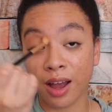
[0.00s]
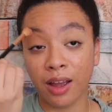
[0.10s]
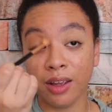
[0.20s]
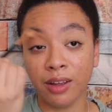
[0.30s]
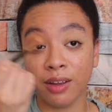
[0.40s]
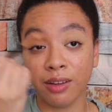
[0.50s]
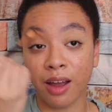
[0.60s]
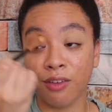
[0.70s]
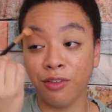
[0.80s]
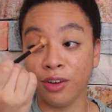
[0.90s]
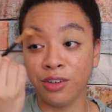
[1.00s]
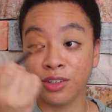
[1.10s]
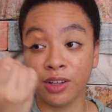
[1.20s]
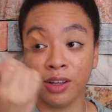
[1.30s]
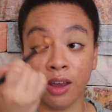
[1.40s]
I have fun
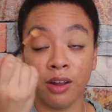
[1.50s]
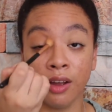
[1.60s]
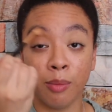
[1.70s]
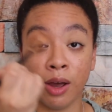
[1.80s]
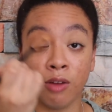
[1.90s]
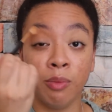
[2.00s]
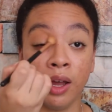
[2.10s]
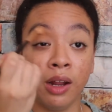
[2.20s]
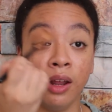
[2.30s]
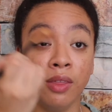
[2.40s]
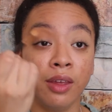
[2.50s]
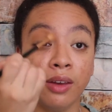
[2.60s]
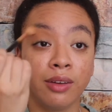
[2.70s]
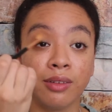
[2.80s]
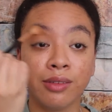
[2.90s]
just like getting up out of bed and
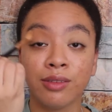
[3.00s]
then